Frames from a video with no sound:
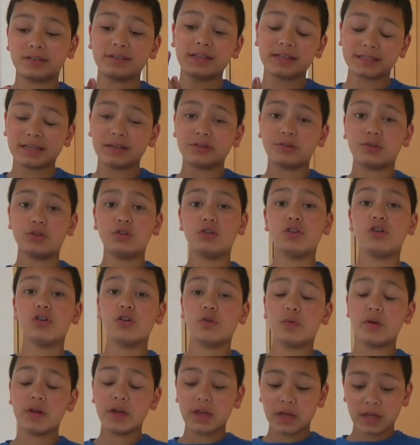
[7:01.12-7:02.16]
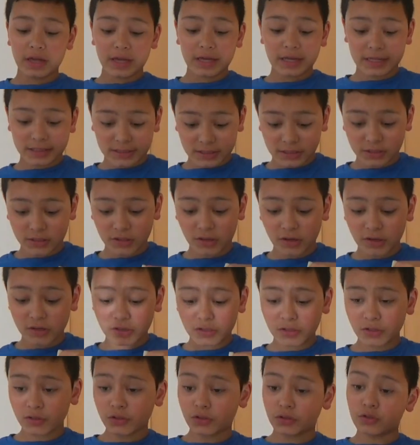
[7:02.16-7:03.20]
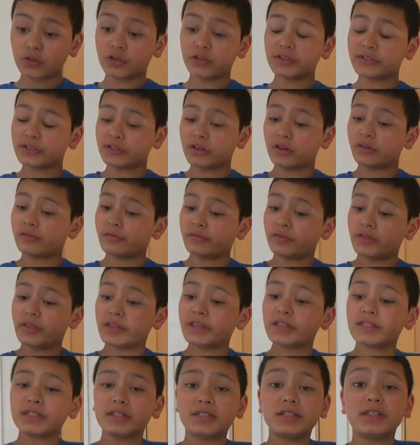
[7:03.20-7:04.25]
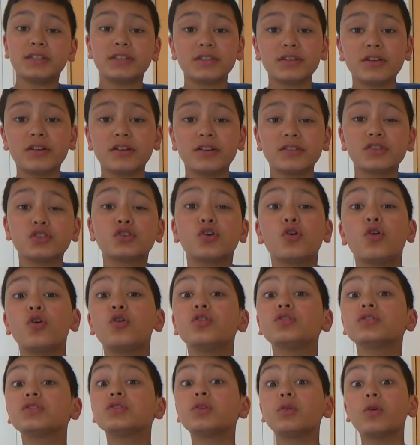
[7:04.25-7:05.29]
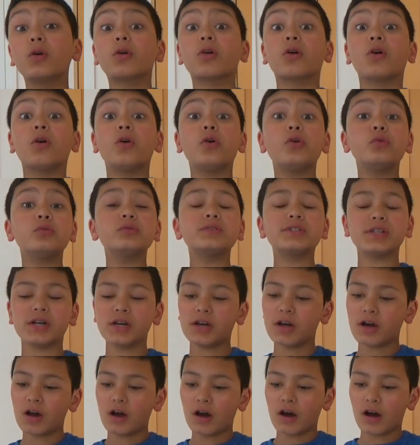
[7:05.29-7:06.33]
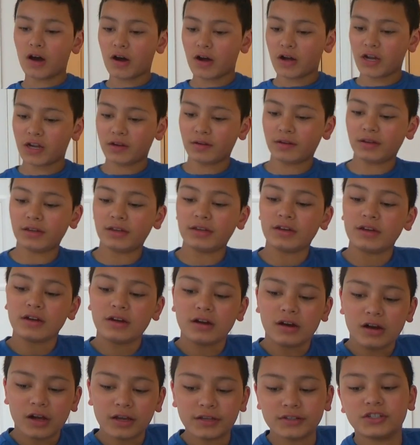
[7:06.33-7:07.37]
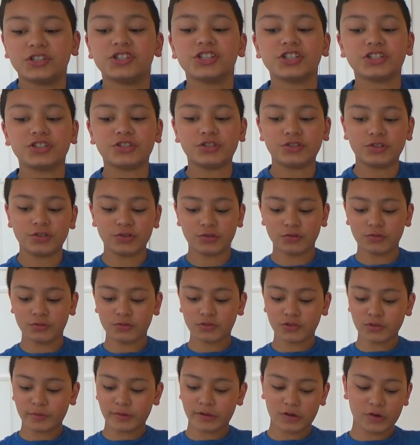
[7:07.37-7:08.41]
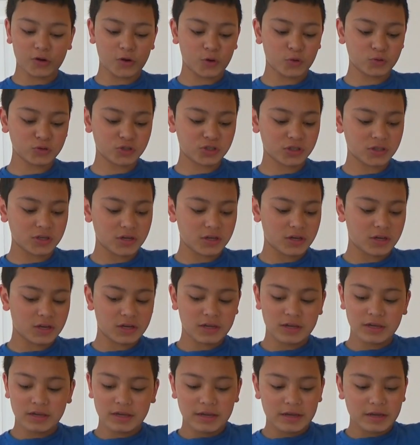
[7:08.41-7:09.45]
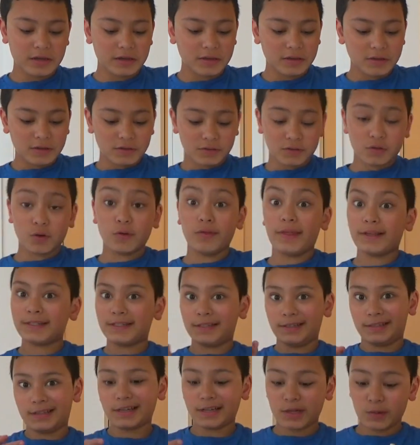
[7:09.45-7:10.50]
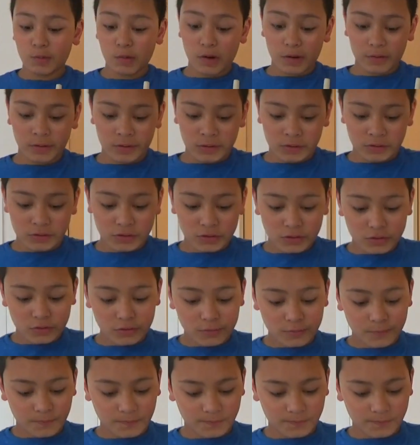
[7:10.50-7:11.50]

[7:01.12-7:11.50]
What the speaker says: that's how you know it's done. You can serve this dessert hot or cold. I suggest you do it cold. So that's exactly what I'm going to do.